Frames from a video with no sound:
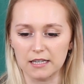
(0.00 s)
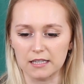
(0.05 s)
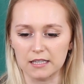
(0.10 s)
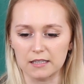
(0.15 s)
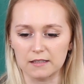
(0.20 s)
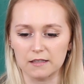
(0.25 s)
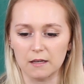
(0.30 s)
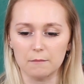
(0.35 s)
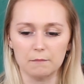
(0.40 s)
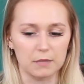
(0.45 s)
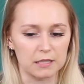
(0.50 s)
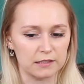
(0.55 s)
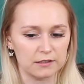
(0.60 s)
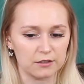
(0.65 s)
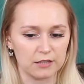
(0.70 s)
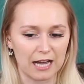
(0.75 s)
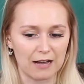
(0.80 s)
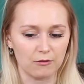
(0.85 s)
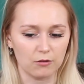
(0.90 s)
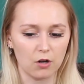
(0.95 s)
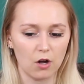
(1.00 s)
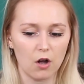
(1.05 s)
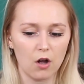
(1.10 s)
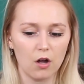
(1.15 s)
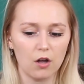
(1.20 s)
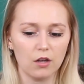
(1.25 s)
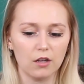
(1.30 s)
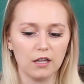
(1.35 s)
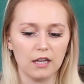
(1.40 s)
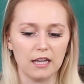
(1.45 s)
is benzyl
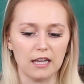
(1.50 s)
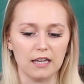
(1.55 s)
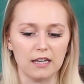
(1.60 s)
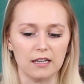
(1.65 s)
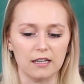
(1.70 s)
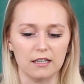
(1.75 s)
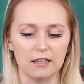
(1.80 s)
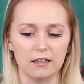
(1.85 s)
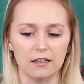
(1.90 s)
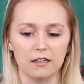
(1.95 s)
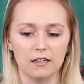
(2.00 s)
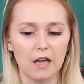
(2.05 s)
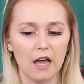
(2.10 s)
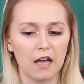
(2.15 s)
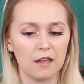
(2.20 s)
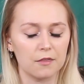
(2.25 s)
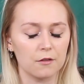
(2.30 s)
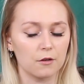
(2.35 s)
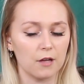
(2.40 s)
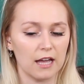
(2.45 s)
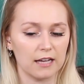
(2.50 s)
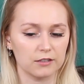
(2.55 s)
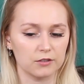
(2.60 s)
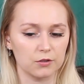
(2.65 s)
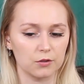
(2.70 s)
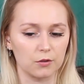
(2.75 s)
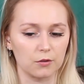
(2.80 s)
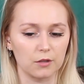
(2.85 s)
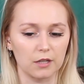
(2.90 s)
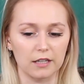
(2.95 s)
alcohol and
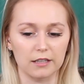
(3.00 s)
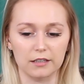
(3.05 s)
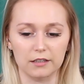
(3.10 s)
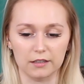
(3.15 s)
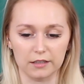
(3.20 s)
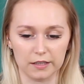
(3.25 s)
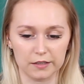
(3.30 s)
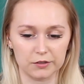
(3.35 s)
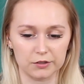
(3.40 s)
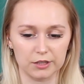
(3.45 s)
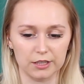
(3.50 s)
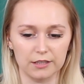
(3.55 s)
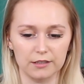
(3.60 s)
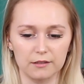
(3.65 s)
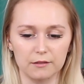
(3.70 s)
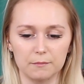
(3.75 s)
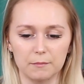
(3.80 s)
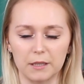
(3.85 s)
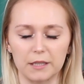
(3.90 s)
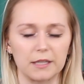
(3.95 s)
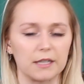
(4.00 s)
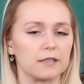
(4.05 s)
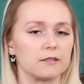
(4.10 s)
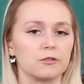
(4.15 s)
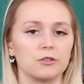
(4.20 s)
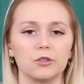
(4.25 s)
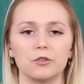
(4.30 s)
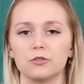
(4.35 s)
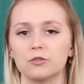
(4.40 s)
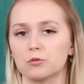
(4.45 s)
ethylhexyl glycerin. But
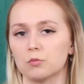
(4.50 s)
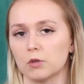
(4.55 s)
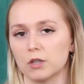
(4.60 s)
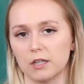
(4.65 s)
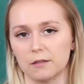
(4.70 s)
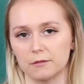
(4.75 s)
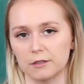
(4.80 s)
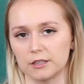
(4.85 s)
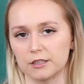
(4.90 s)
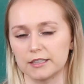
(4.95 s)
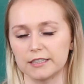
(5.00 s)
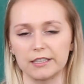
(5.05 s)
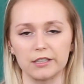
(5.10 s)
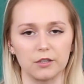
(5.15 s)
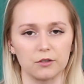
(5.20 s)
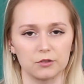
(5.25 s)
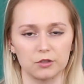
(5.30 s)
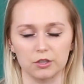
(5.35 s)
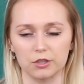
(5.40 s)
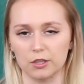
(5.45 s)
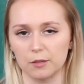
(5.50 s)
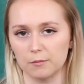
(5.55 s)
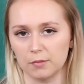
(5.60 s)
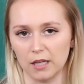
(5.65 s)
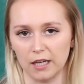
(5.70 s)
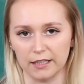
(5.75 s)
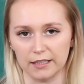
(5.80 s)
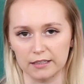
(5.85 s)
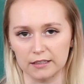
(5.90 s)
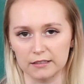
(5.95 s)
again, use whatever EcoCert
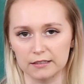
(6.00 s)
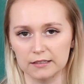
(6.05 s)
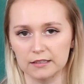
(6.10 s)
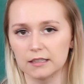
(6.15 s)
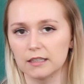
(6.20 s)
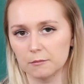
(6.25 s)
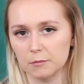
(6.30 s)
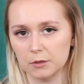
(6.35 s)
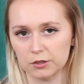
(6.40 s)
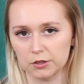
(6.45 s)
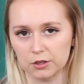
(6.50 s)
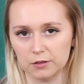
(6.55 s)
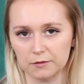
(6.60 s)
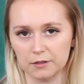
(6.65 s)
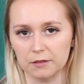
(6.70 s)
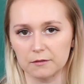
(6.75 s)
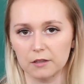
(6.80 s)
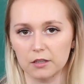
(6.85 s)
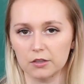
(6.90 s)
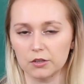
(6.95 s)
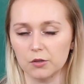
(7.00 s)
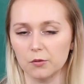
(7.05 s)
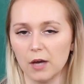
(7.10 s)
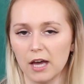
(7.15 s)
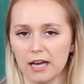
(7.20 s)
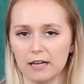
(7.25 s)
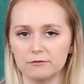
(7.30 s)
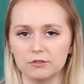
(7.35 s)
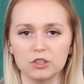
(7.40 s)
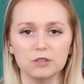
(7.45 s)
compliant preservative you
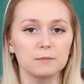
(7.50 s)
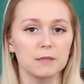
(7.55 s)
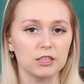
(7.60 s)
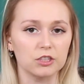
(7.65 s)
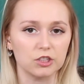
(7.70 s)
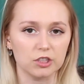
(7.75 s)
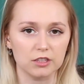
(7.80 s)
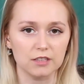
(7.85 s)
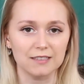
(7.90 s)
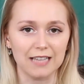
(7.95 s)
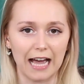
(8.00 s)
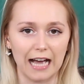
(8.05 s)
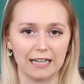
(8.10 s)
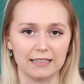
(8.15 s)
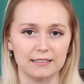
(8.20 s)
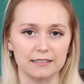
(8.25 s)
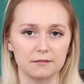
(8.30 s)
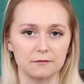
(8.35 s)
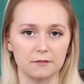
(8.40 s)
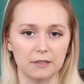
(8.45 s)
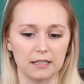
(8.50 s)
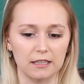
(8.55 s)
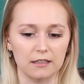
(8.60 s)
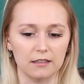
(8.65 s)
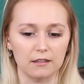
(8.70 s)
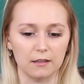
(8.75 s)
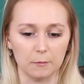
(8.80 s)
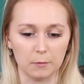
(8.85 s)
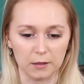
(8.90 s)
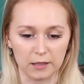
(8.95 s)
have. Just make sure it's active
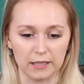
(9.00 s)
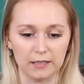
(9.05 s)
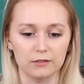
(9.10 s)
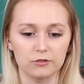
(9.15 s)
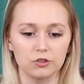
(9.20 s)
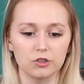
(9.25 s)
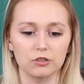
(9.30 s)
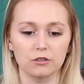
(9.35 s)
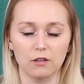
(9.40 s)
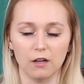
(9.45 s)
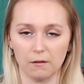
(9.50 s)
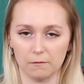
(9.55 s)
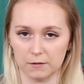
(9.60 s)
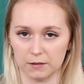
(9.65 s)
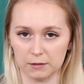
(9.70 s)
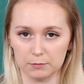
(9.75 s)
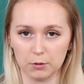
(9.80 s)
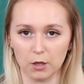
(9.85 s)
in the pH of this